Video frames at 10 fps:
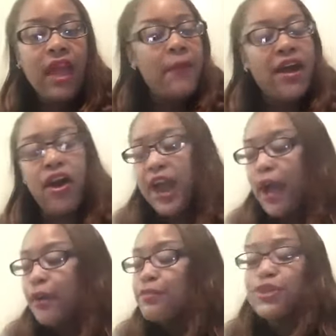my God,
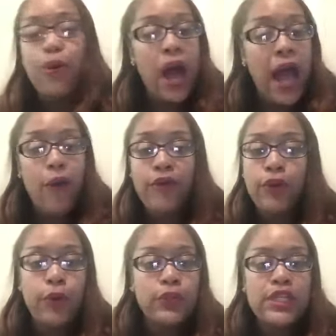I am so high off the Holy